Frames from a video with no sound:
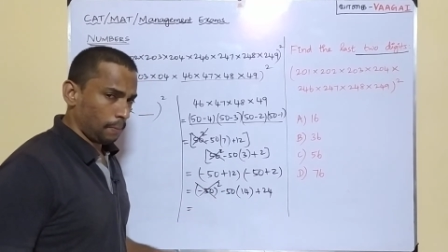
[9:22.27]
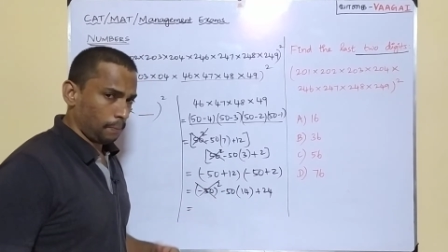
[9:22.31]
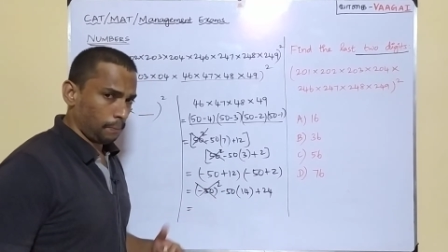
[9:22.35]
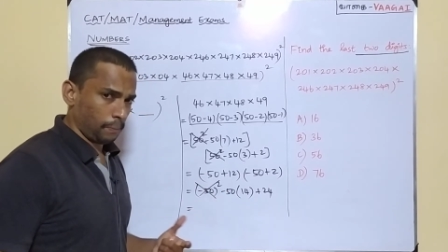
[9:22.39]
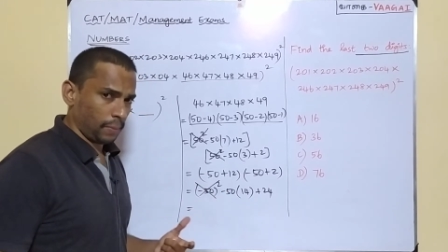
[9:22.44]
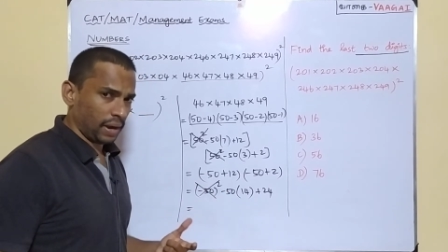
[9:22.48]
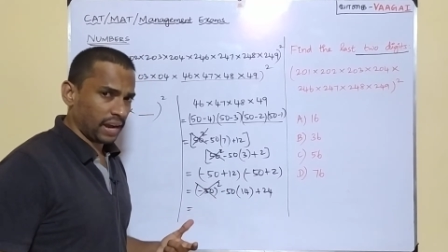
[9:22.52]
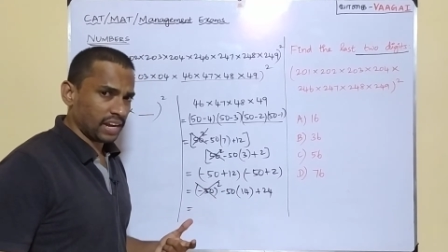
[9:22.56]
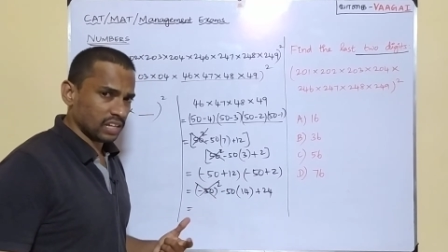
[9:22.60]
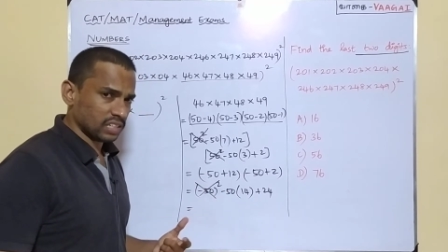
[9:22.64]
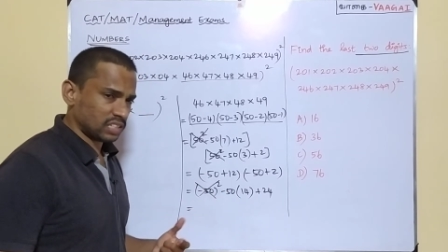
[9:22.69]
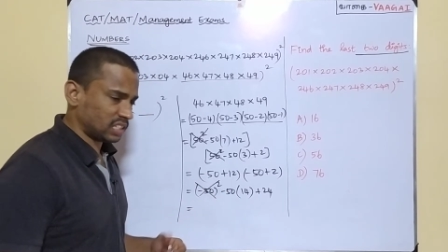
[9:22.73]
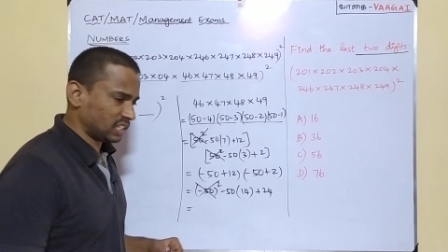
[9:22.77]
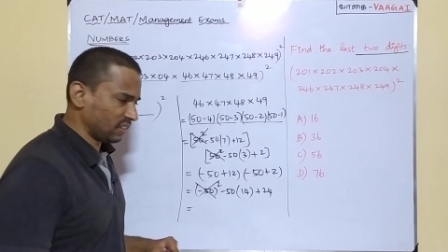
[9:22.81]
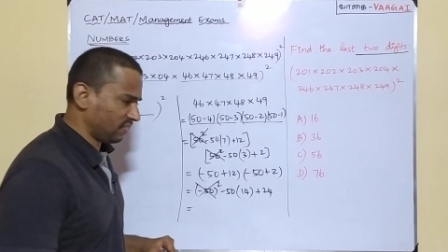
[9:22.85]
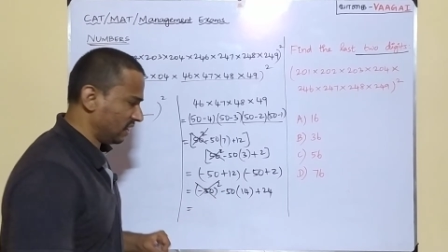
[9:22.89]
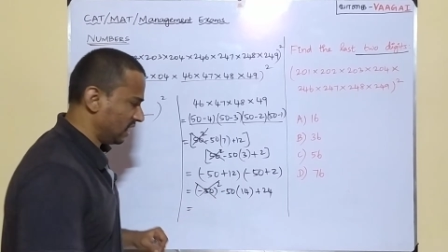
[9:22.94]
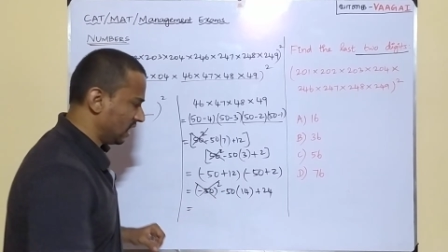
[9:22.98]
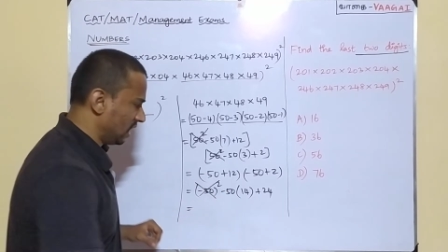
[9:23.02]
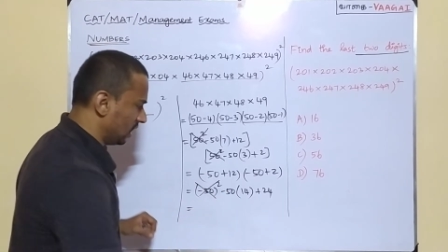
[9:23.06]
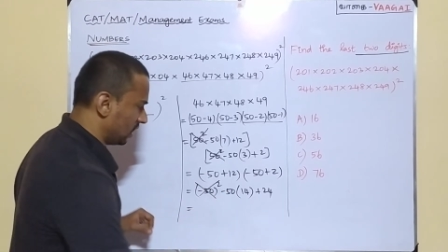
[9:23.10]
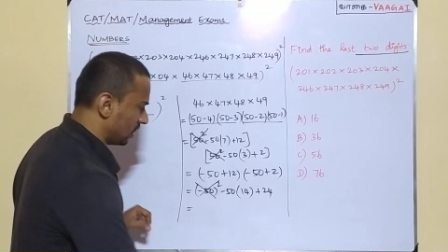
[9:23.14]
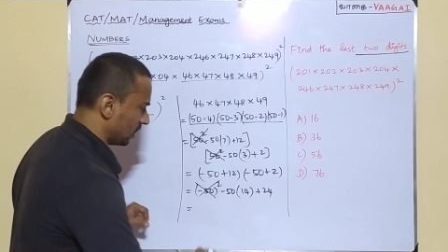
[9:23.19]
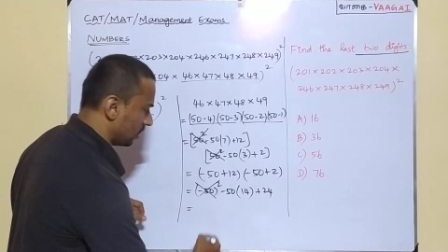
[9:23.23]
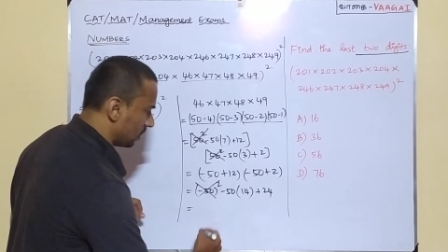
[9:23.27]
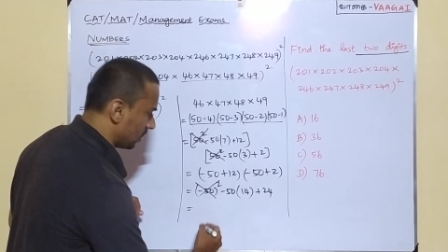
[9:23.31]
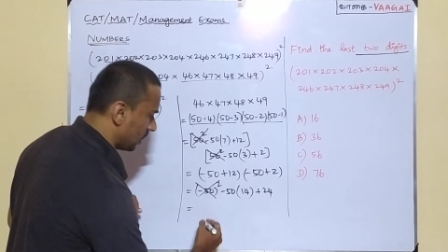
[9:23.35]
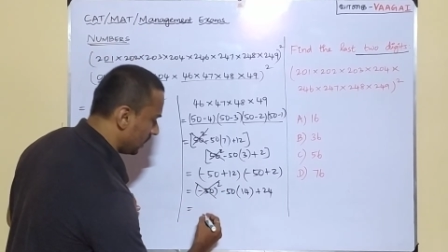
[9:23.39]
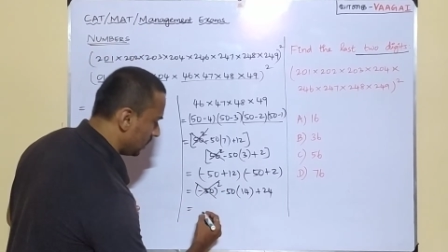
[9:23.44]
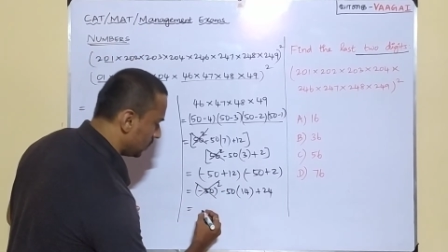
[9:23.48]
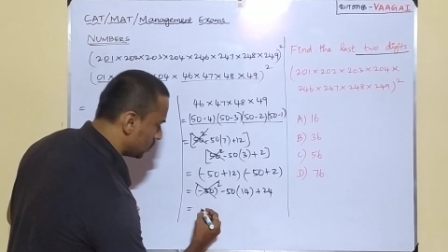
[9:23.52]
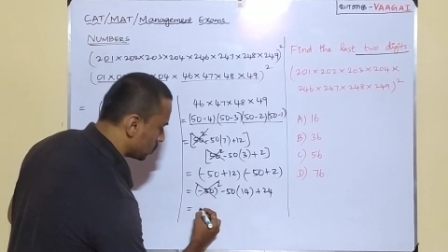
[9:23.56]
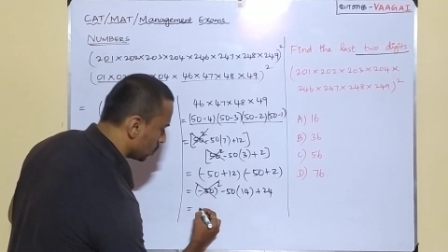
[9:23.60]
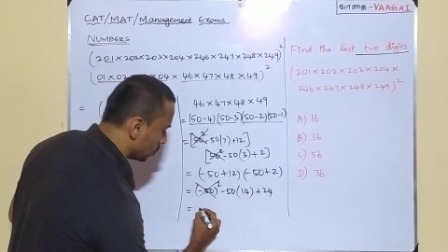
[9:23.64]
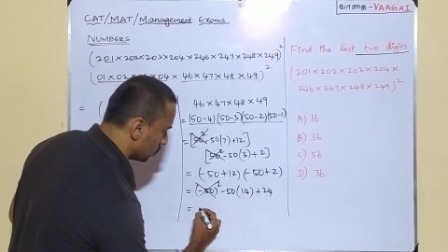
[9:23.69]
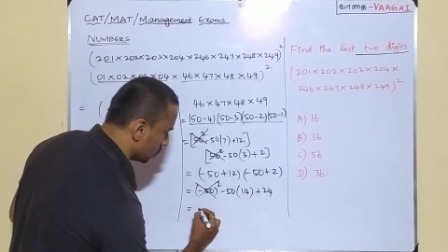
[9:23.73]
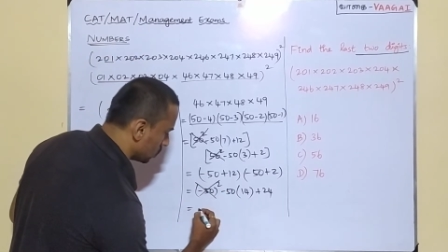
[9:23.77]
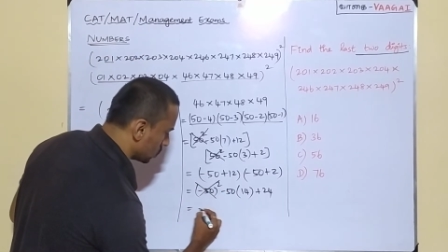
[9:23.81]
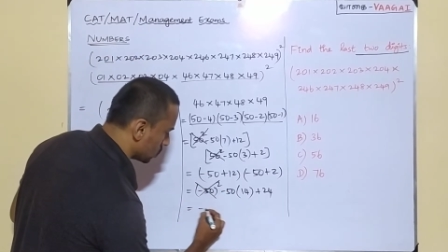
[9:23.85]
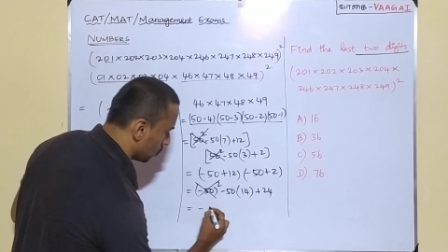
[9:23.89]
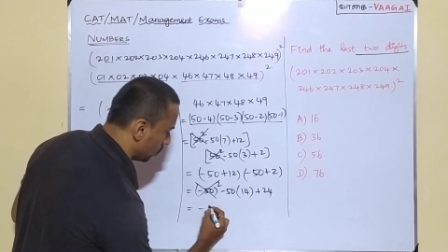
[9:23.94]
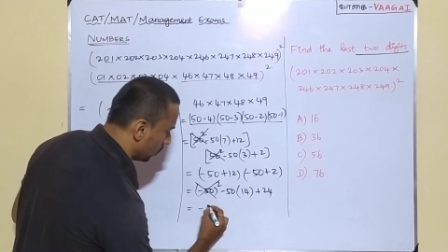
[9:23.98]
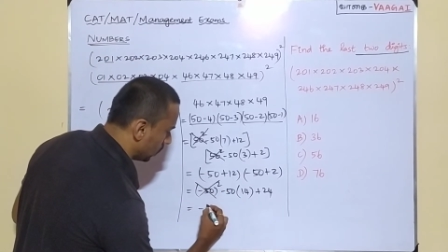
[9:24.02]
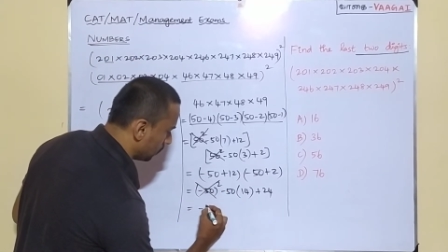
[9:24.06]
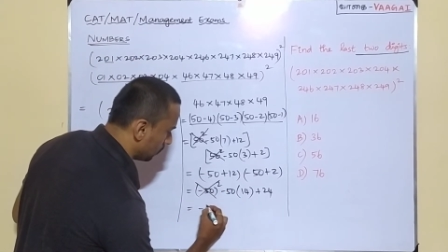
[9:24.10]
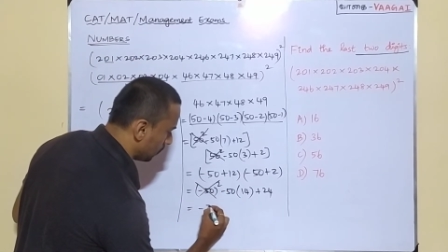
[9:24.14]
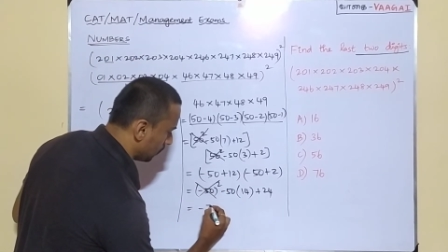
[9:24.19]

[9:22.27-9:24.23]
minus 700 right so this is going